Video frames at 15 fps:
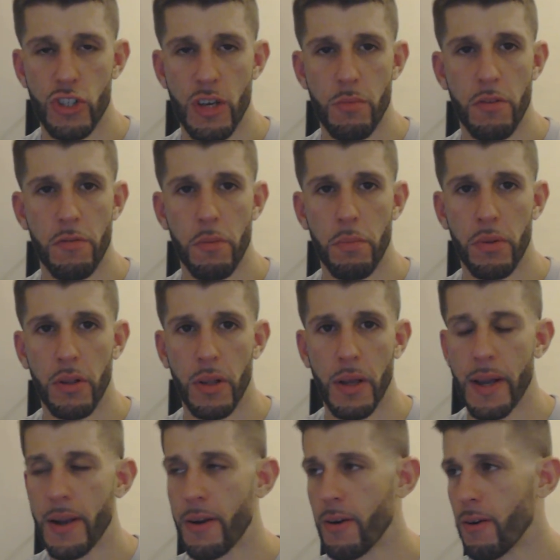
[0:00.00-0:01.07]
gem of a
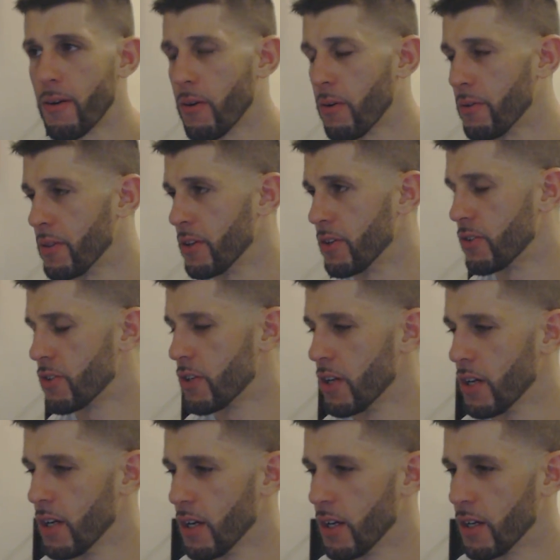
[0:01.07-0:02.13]
player, or
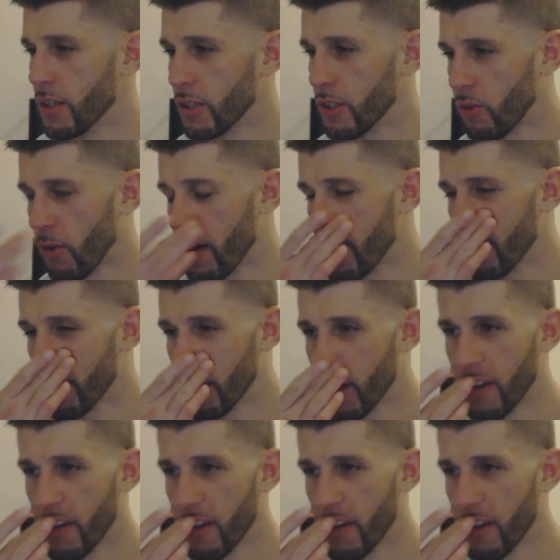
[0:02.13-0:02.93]
this great